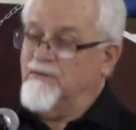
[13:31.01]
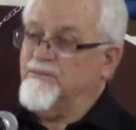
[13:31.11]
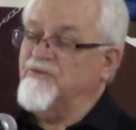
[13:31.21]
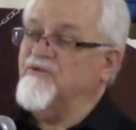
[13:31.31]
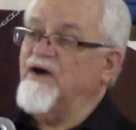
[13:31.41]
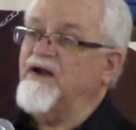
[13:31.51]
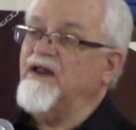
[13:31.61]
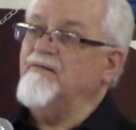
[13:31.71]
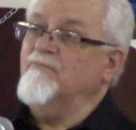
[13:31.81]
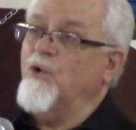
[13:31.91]
provided
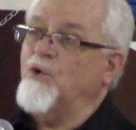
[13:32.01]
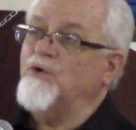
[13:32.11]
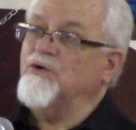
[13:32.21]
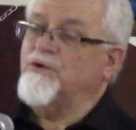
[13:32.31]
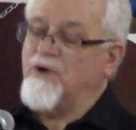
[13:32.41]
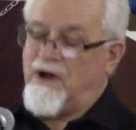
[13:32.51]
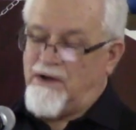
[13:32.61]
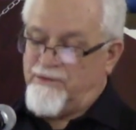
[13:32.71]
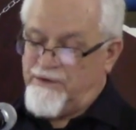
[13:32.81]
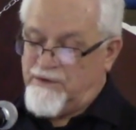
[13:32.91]
a moral
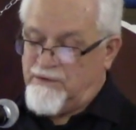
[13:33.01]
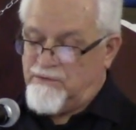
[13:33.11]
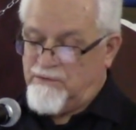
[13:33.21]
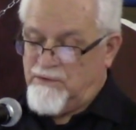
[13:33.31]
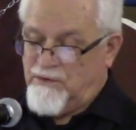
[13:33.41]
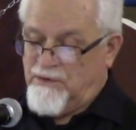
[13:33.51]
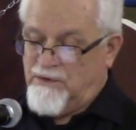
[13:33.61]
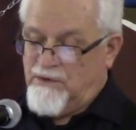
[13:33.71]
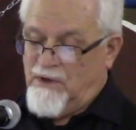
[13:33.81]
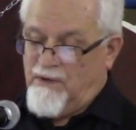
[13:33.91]
ground
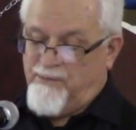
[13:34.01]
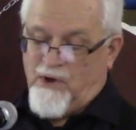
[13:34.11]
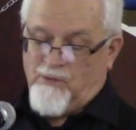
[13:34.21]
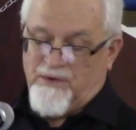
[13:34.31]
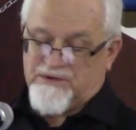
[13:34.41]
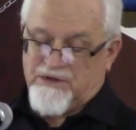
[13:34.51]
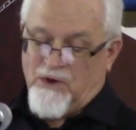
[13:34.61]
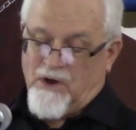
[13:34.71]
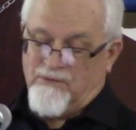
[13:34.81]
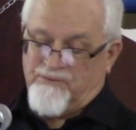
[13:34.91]
upon which
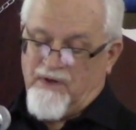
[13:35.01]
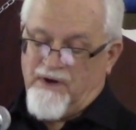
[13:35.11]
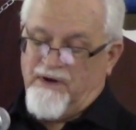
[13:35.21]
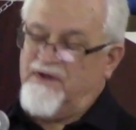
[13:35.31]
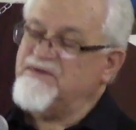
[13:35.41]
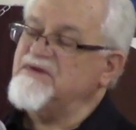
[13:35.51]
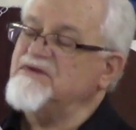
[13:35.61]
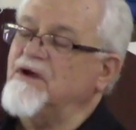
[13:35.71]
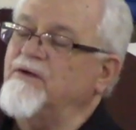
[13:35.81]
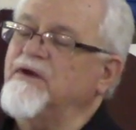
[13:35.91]
God found it
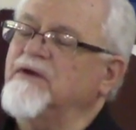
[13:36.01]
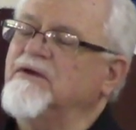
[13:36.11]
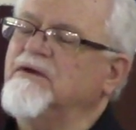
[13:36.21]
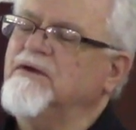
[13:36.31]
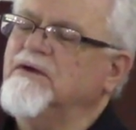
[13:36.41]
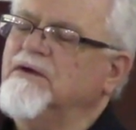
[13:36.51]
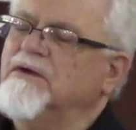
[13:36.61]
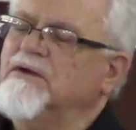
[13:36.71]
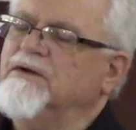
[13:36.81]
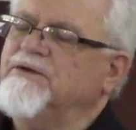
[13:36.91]
necessary
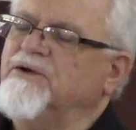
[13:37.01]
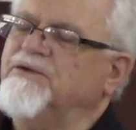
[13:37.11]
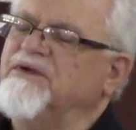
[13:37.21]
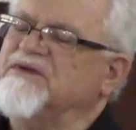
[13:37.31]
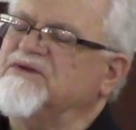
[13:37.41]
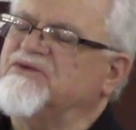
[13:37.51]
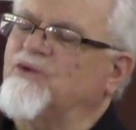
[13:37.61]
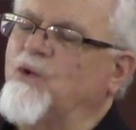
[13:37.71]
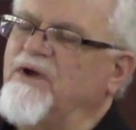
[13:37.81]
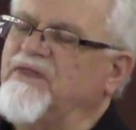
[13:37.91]
to
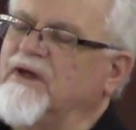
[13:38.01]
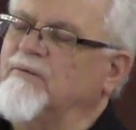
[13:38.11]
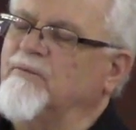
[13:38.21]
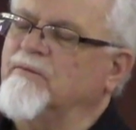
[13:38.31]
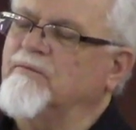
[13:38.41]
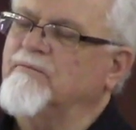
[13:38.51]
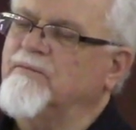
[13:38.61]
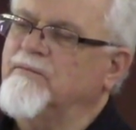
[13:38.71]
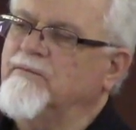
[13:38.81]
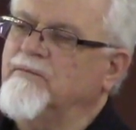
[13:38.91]
destroy them
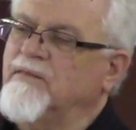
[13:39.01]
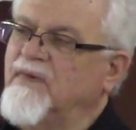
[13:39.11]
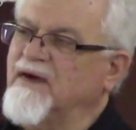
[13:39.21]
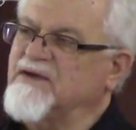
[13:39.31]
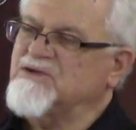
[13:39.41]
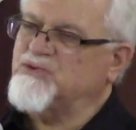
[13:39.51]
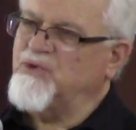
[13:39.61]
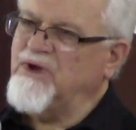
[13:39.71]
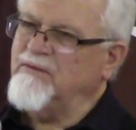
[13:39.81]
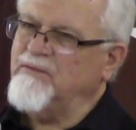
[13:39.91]

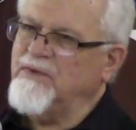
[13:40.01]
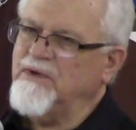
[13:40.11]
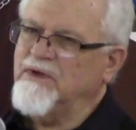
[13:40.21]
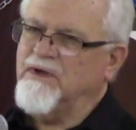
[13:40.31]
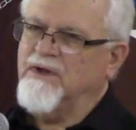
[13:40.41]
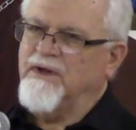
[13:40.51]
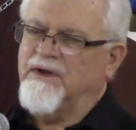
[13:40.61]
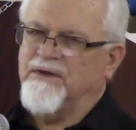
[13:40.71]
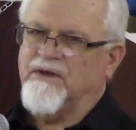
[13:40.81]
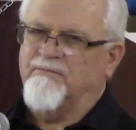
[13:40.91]
extreme
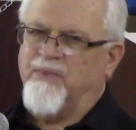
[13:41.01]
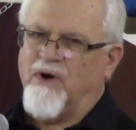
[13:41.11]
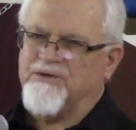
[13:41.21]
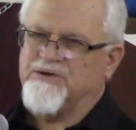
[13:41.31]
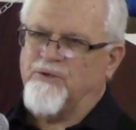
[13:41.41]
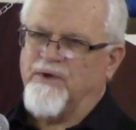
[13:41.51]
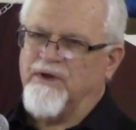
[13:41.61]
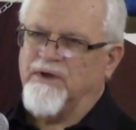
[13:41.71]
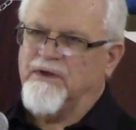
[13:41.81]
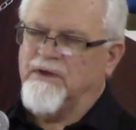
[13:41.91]

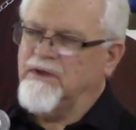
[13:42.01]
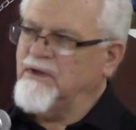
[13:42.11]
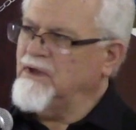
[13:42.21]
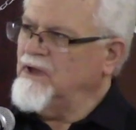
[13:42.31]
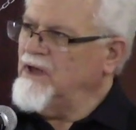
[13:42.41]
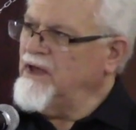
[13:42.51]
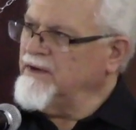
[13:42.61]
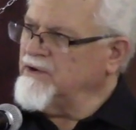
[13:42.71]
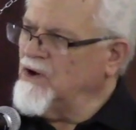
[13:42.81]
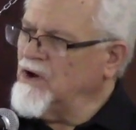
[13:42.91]
debauchery,
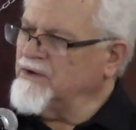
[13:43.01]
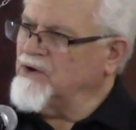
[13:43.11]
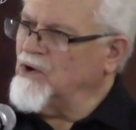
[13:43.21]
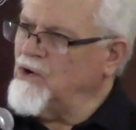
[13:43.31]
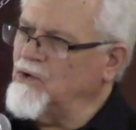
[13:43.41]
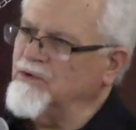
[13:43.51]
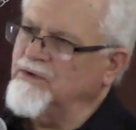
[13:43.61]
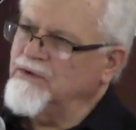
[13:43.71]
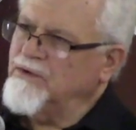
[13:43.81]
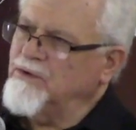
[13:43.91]
and God called
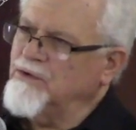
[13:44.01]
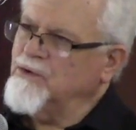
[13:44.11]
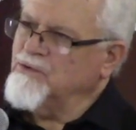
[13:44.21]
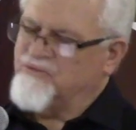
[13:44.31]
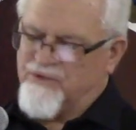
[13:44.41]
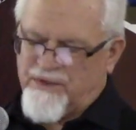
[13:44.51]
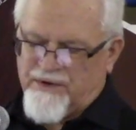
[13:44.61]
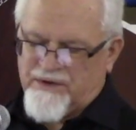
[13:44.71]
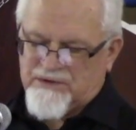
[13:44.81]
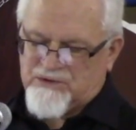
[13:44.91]
for their
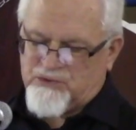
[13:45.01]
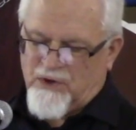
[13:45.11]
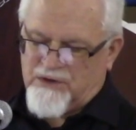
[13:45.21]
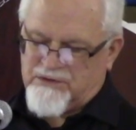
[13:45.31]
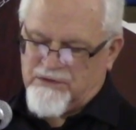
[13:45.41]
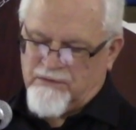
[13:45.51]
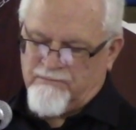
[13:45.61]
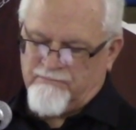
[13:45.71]
destruction.